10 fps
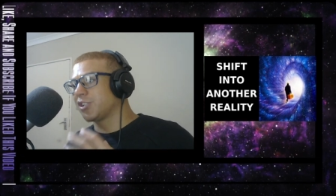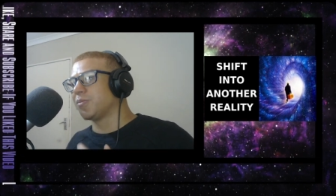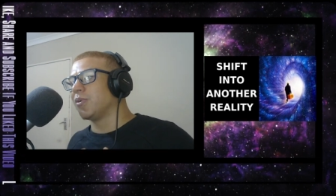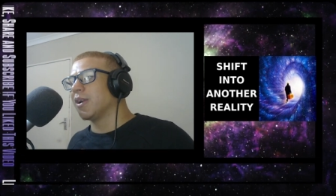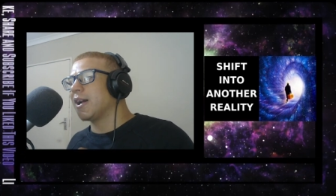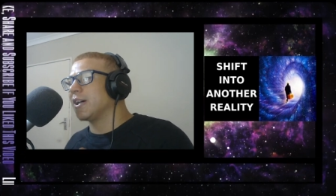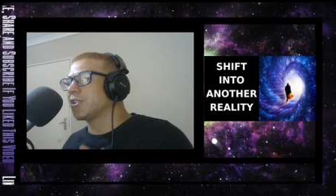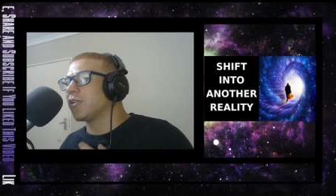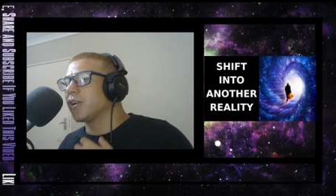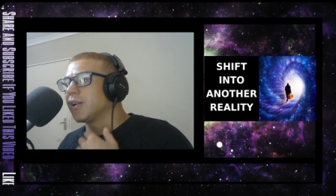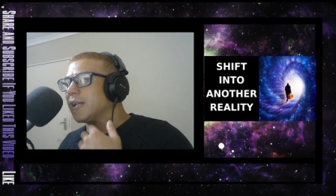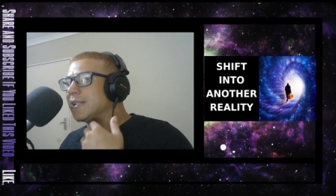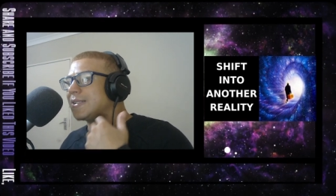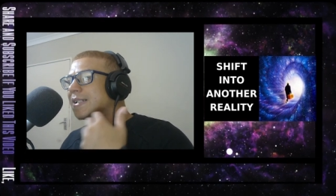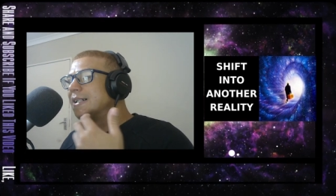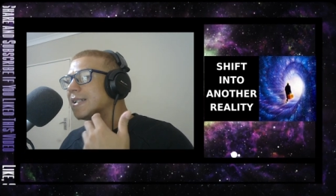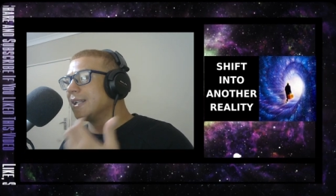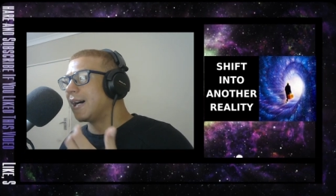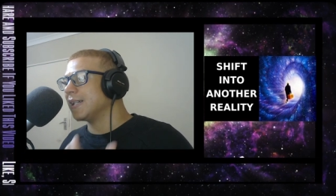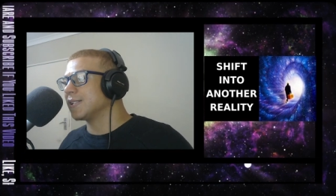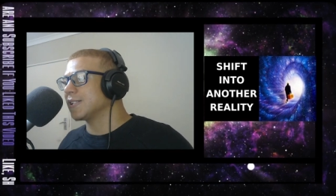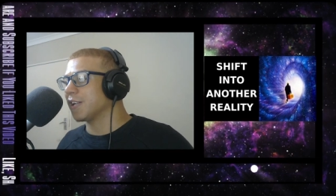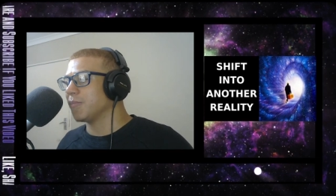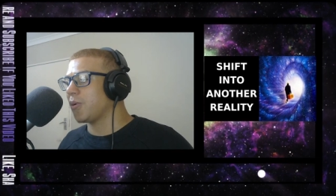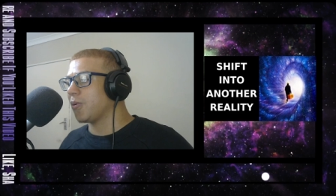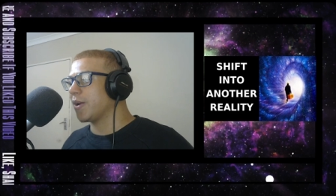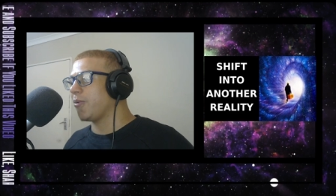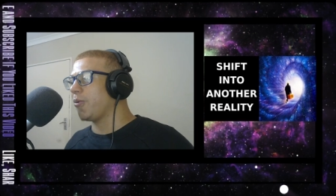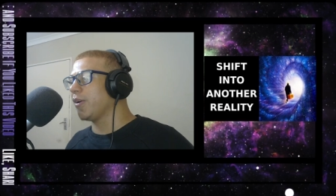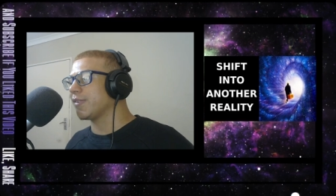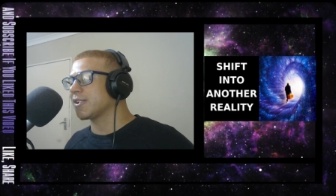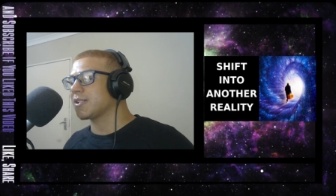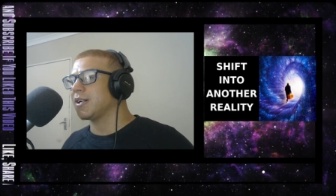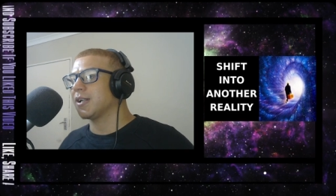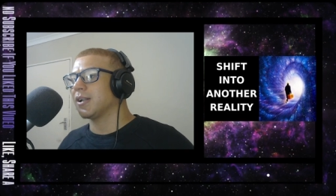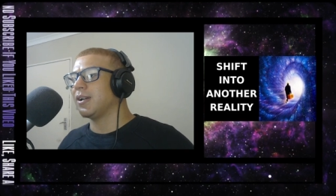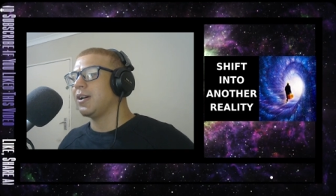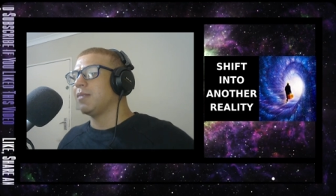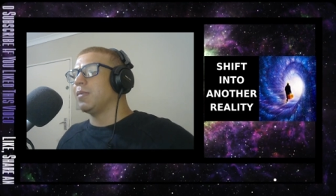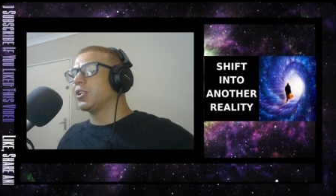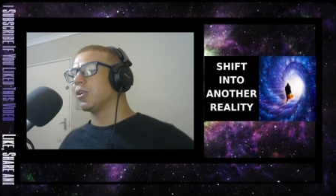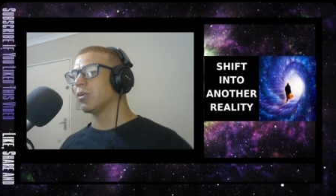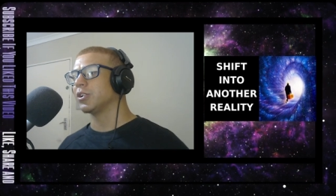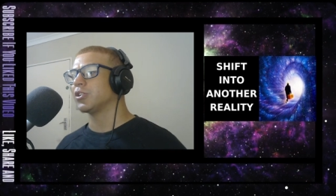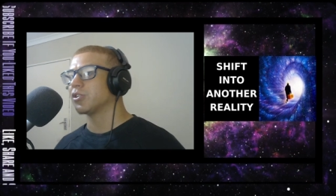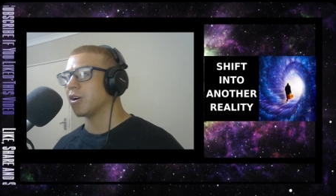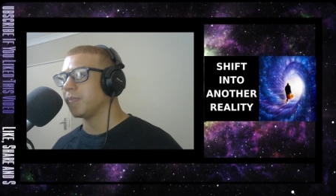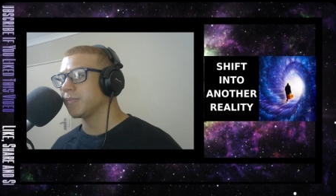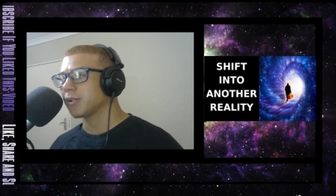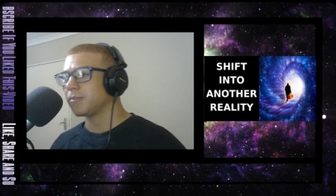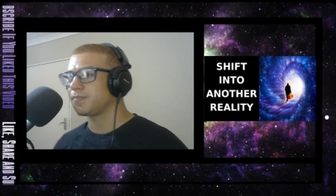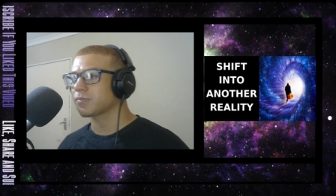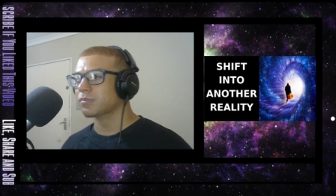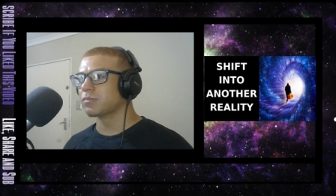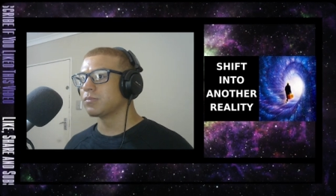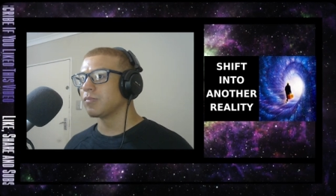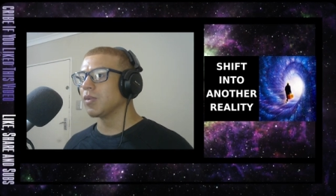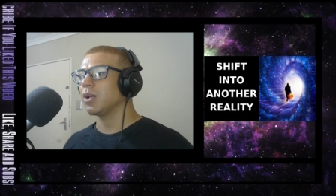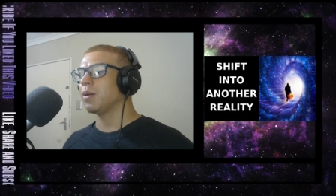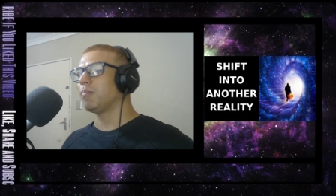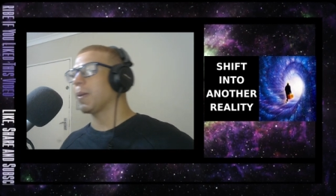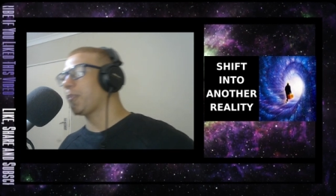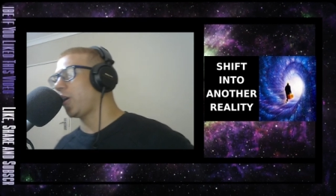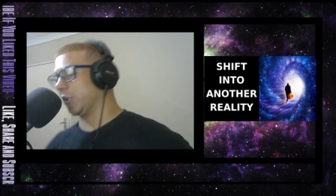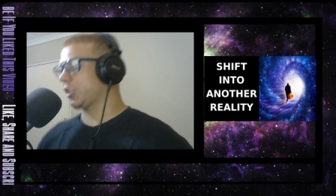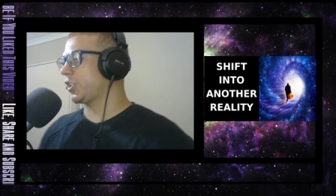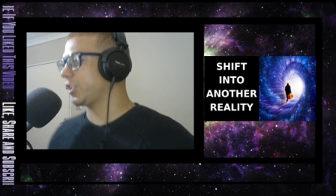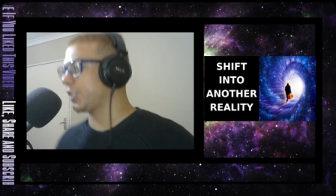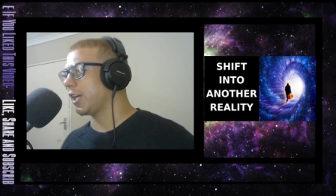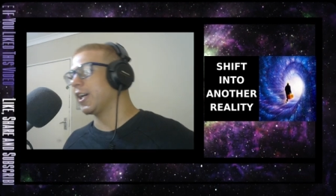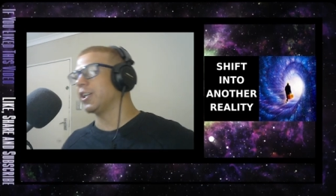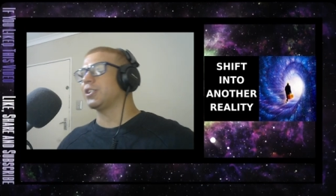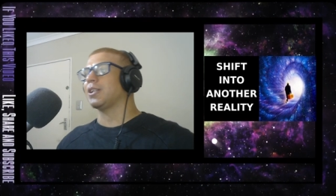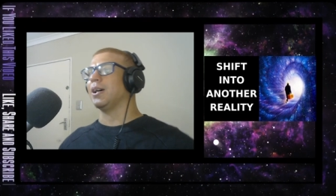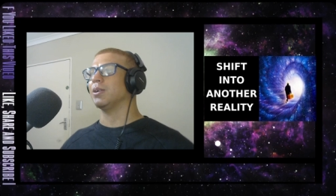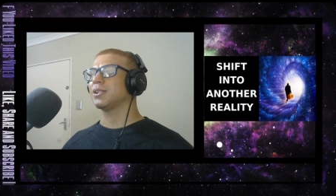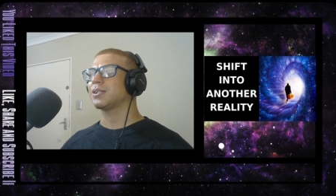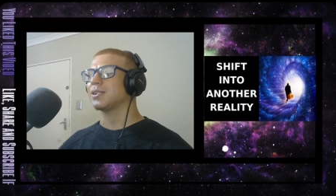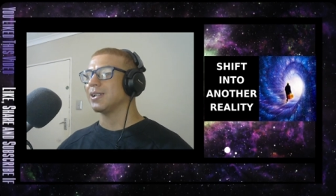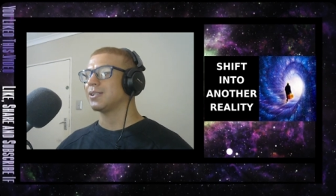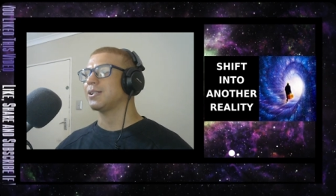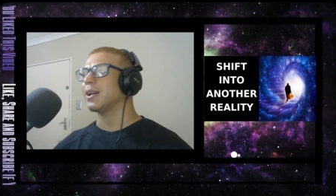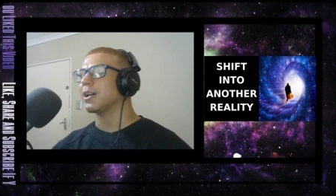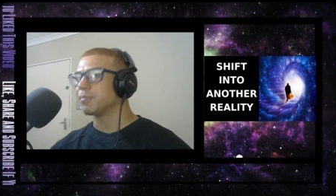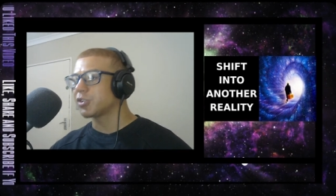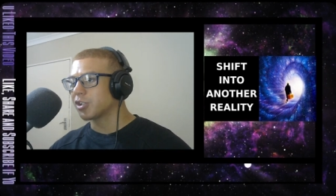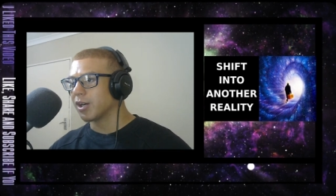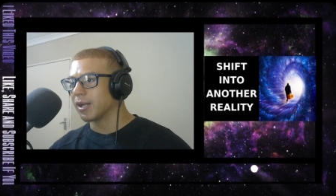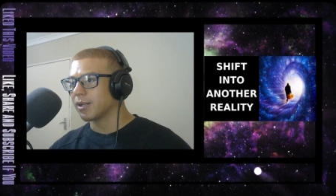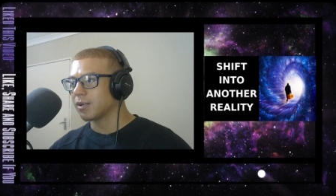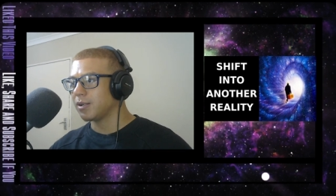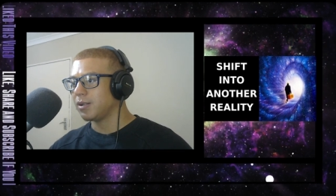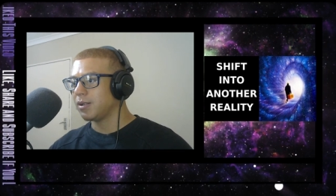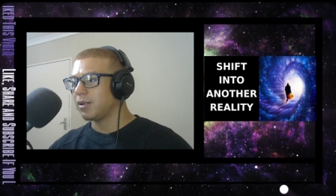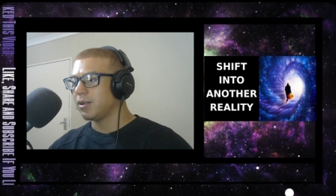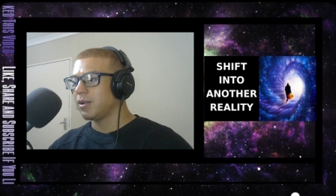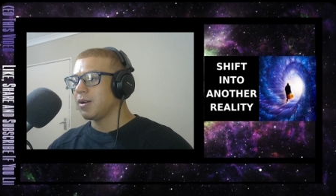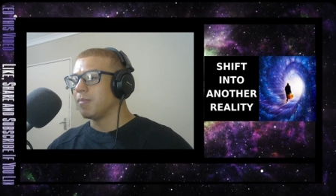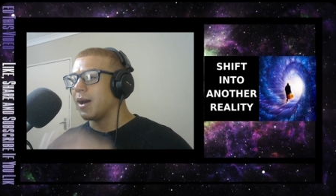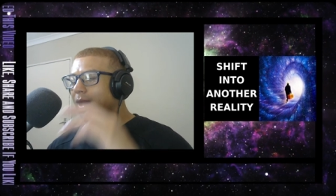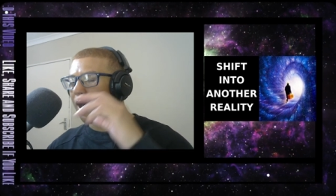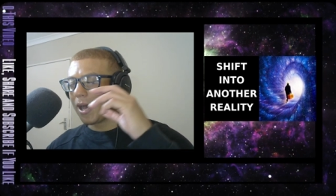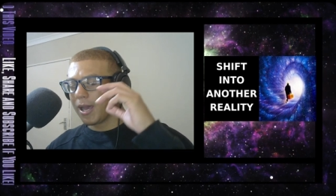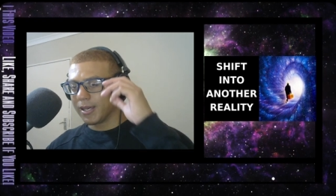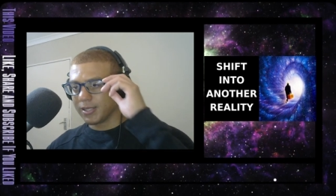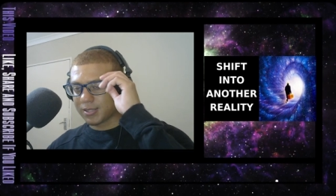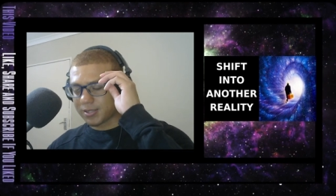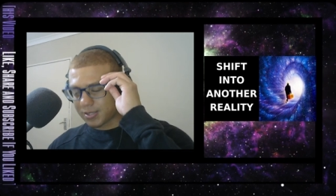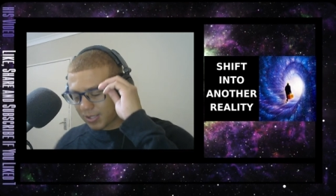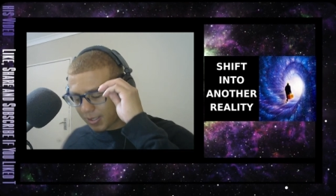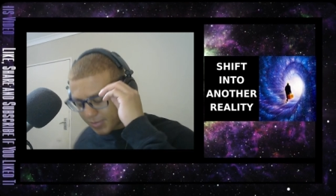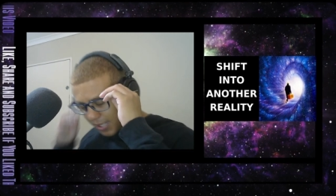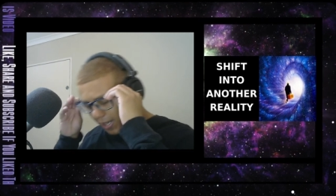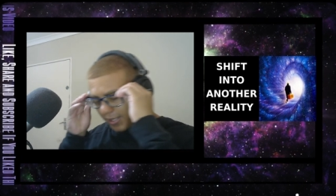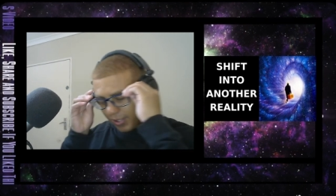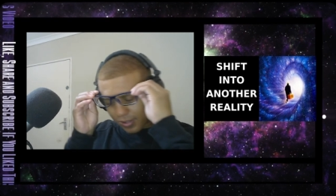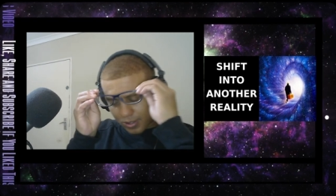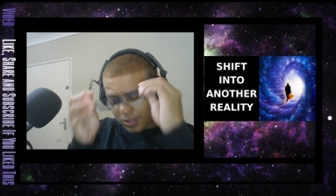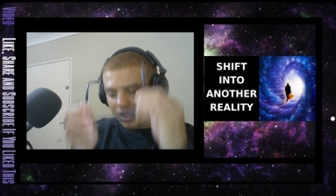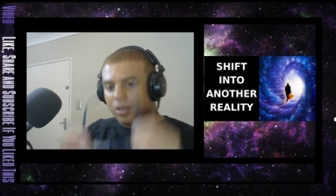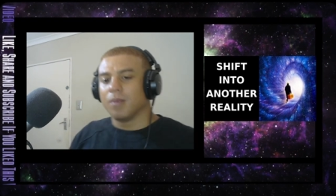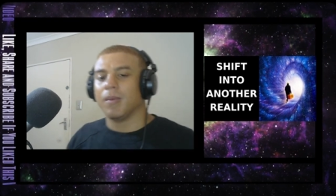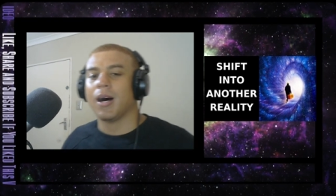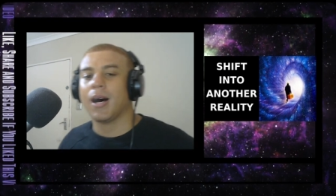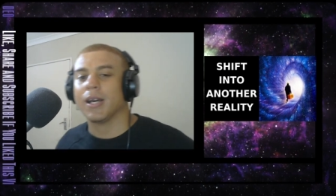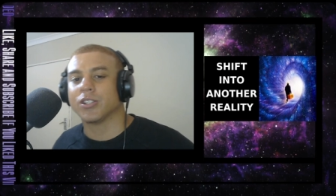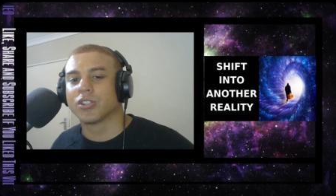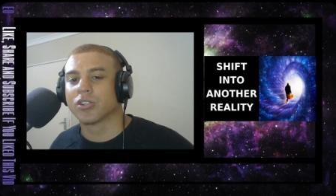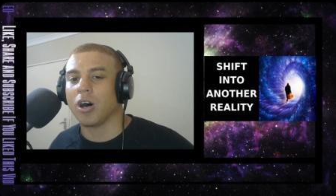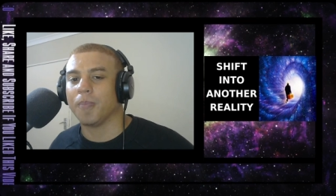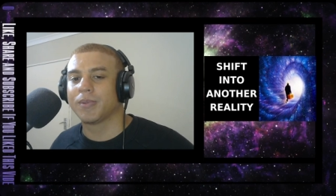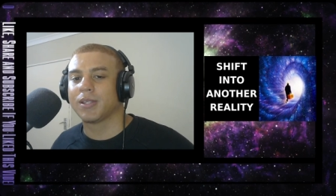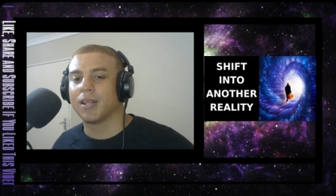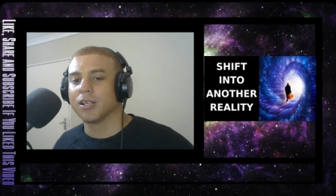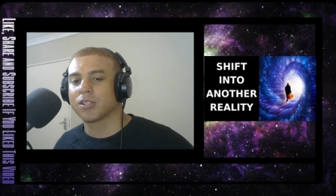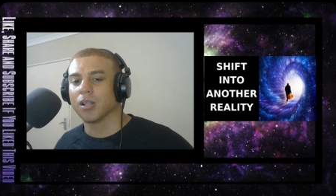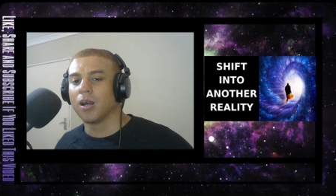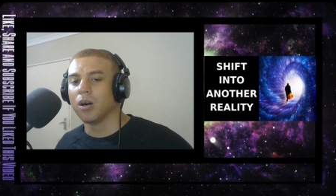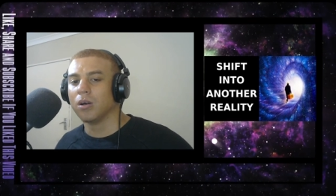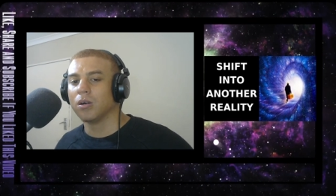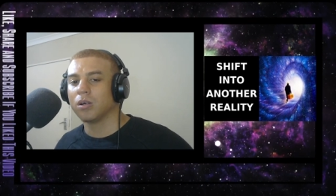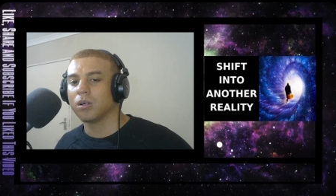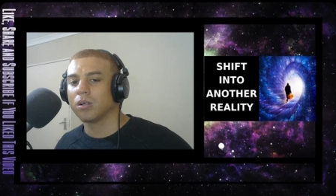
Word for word: smaller. And I started internalizing it more. And all of a sudden, my shoulders dropped. My posture changed. I, was, I sat up straight. My eyes, I'm telling you. My eyes dropped this low.